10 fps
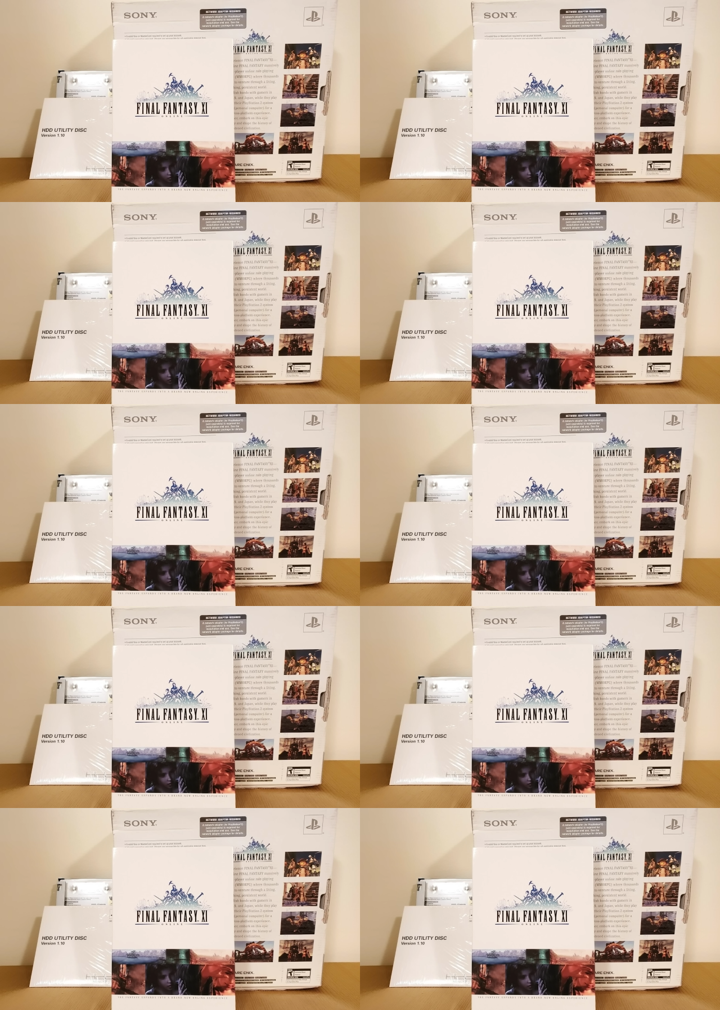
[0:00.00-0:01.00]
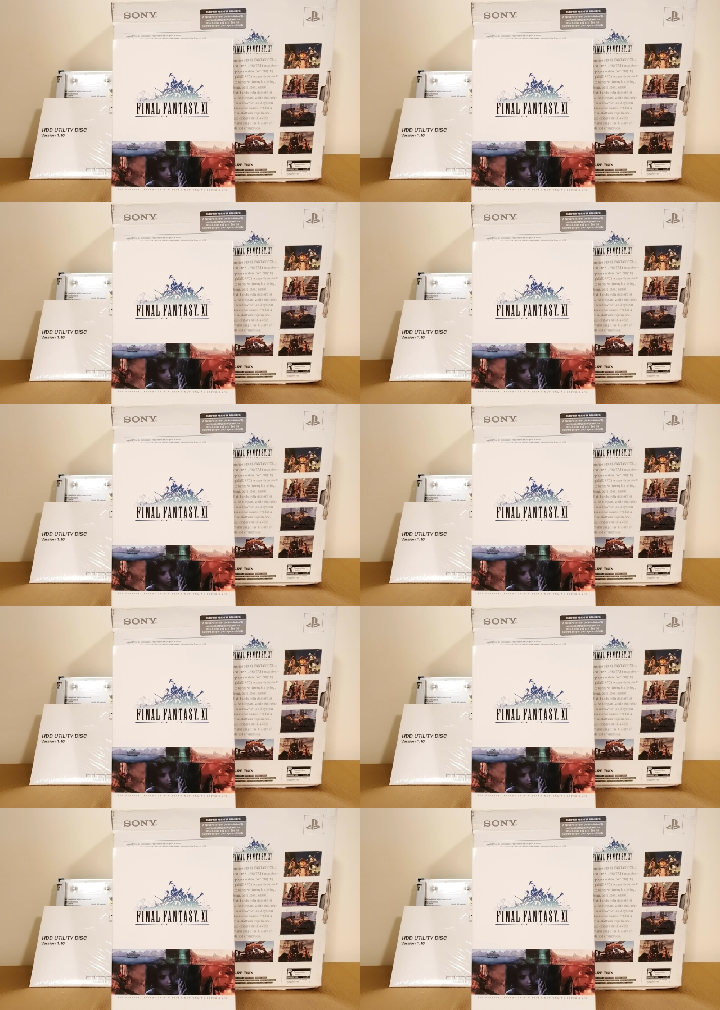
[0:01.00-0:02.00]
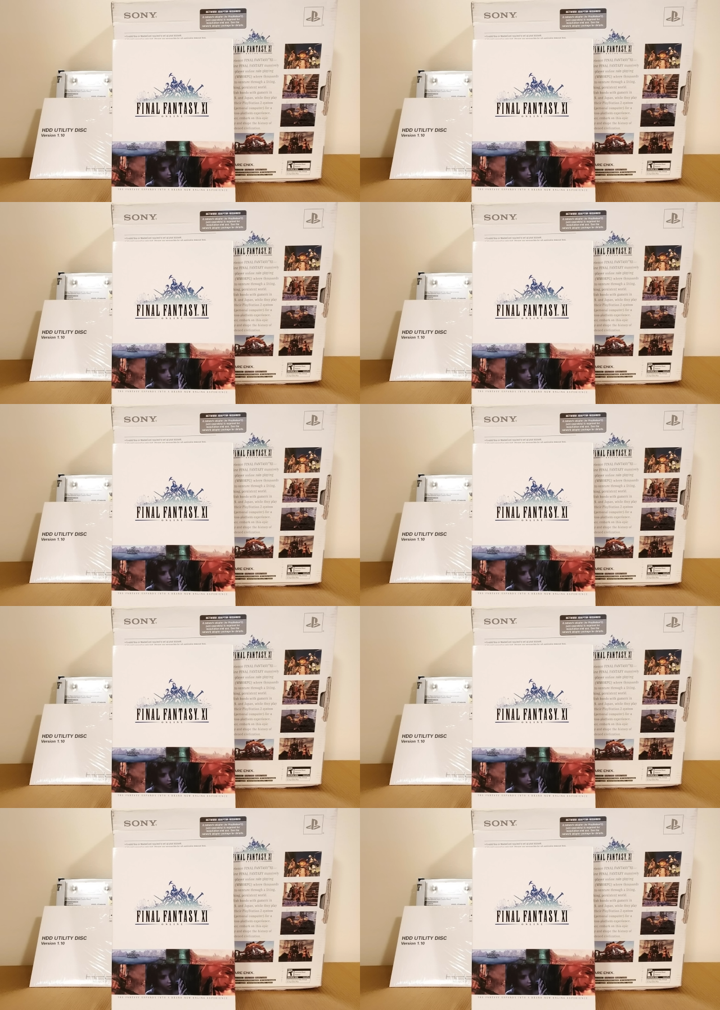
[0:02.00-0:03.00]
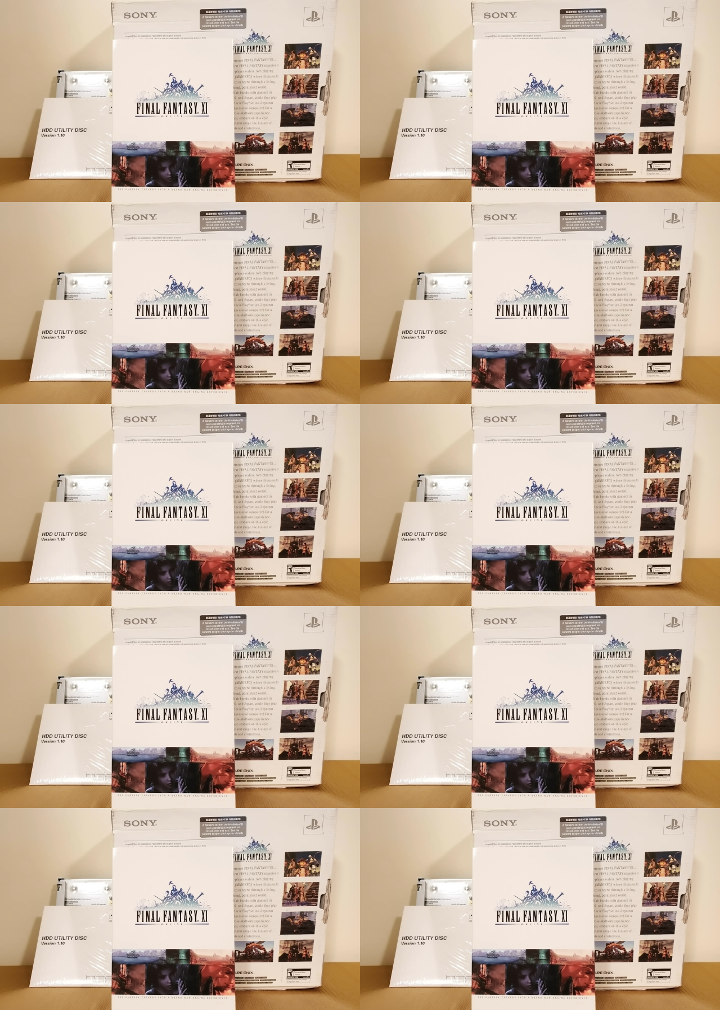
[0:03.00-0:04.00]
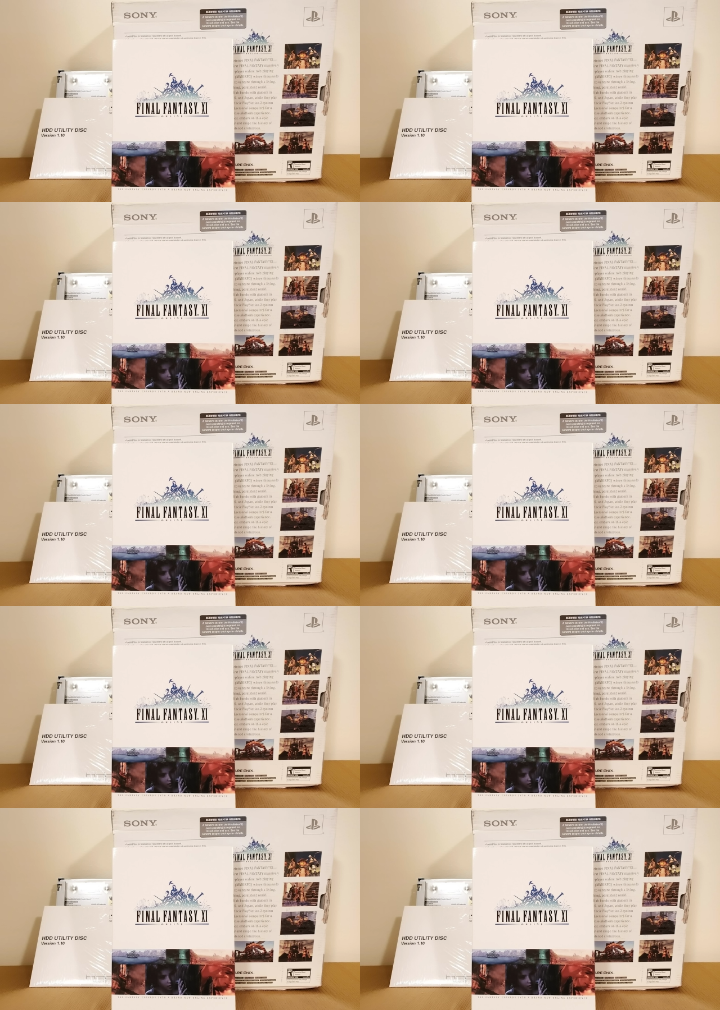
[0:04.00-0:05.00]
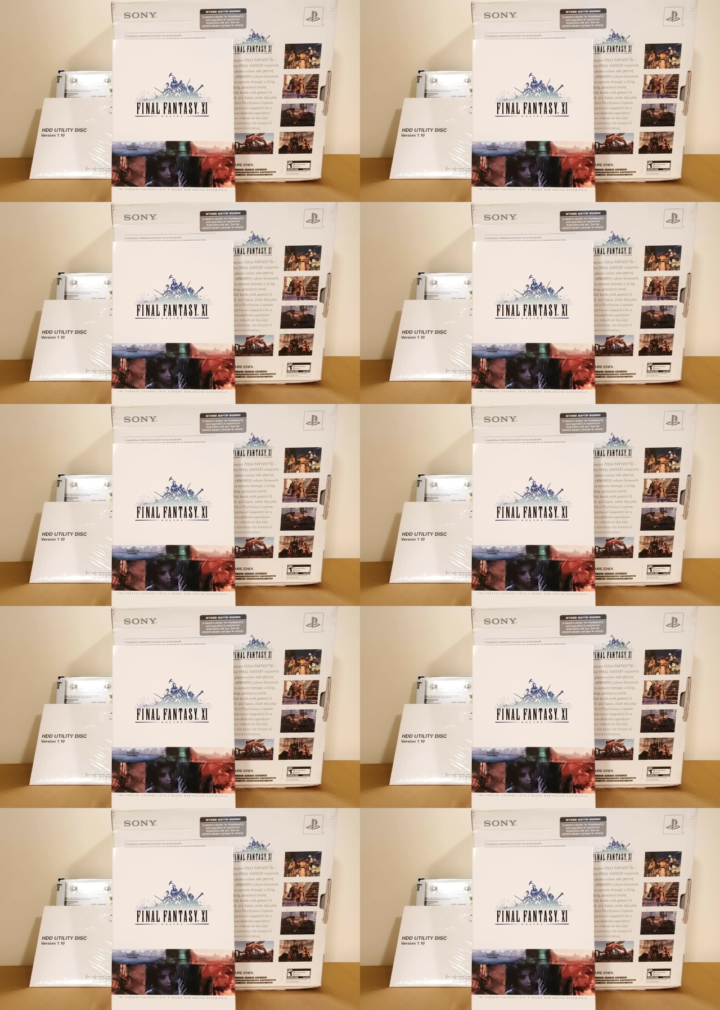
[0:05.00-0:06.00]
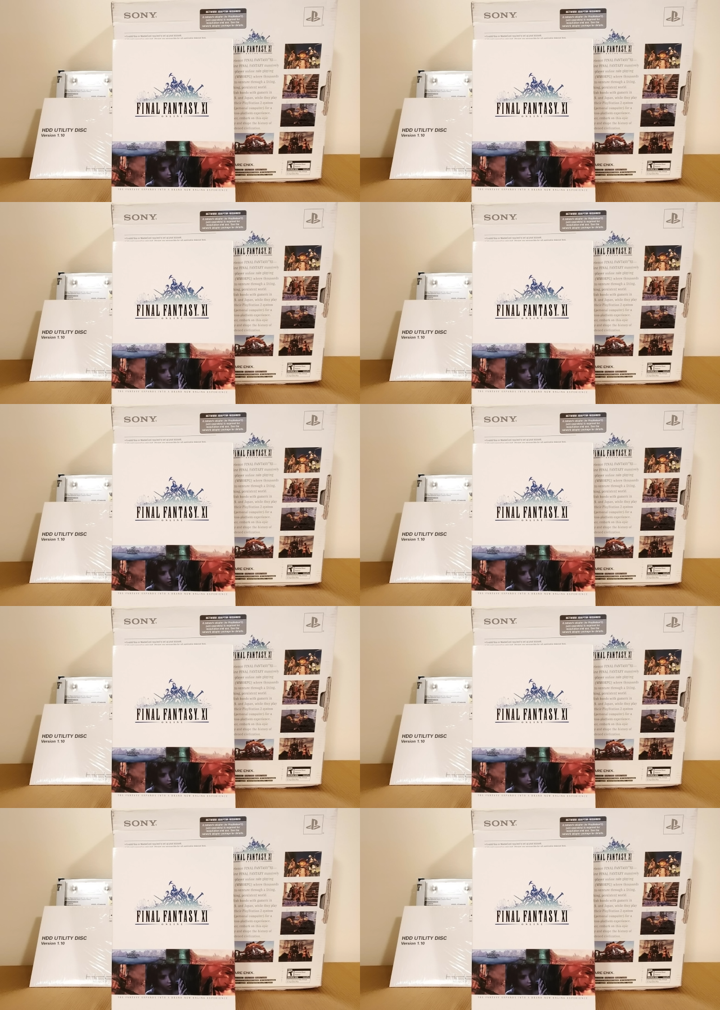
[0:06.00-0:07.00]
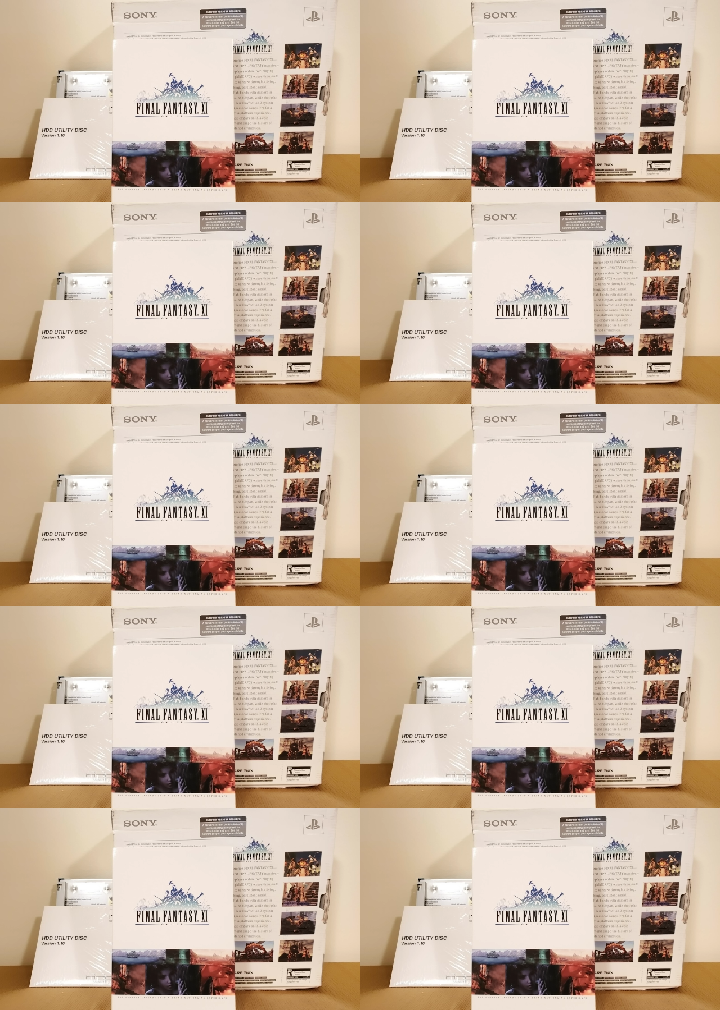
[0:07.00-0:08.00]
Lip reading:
(no speaker visible)